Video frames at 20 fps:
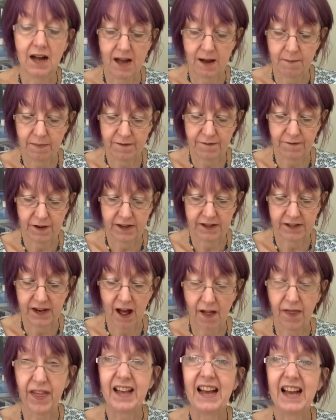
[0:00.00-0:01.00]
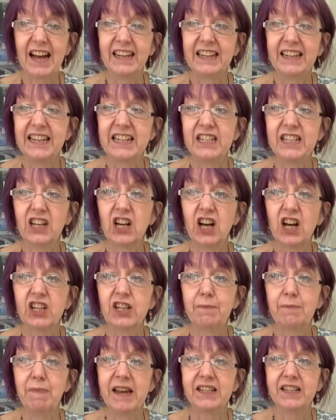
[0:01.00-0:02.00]
but first I think I'll need to cut
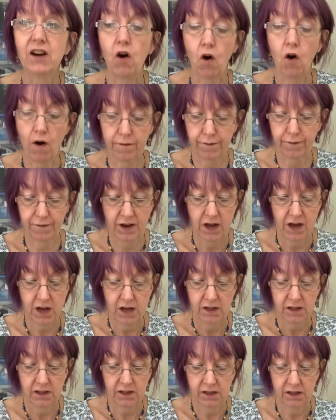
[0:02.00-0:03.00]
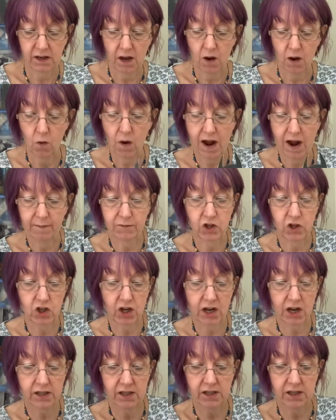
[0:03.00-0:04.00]
a bit off. So I'm
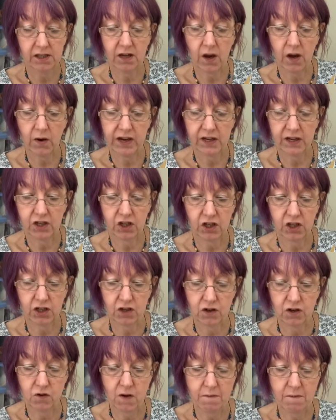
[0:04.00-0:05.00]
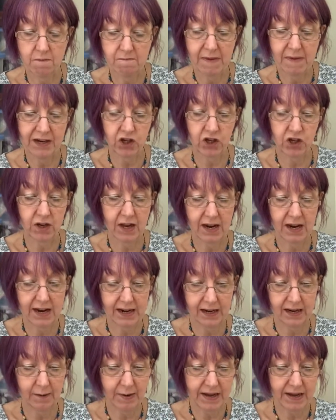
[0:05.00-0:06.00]
just going to measure a
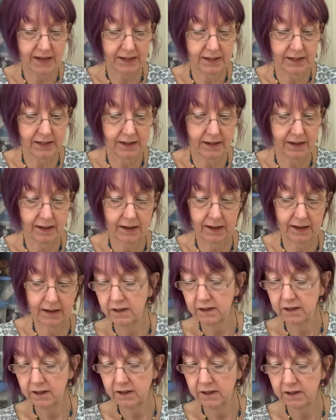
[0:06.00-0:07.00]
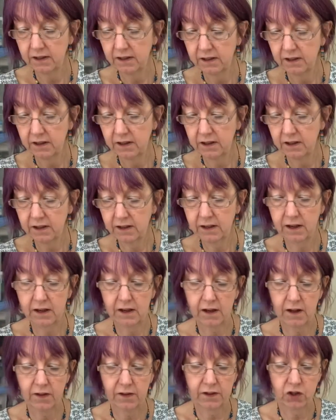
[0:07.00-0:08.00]
little bit,
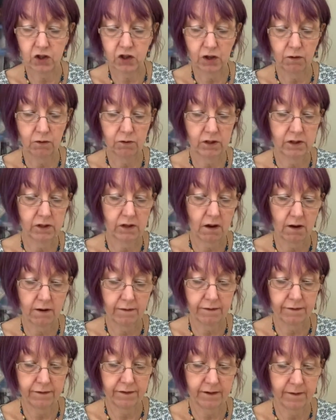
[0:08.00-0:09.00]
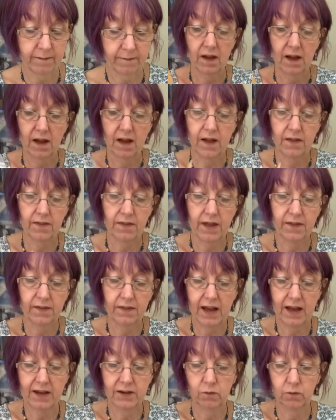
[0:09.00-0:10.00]
cut the shoulders off, and then
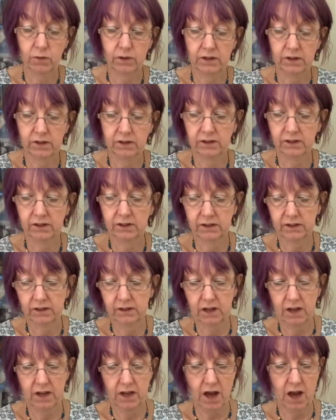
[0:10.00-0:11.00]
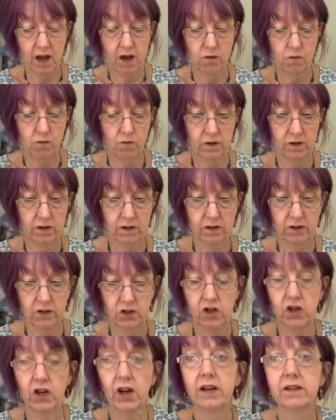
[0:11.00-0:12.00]
that will go
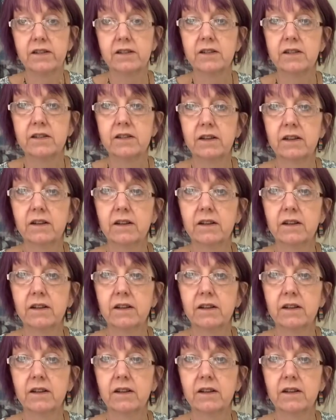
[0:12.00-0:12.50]
just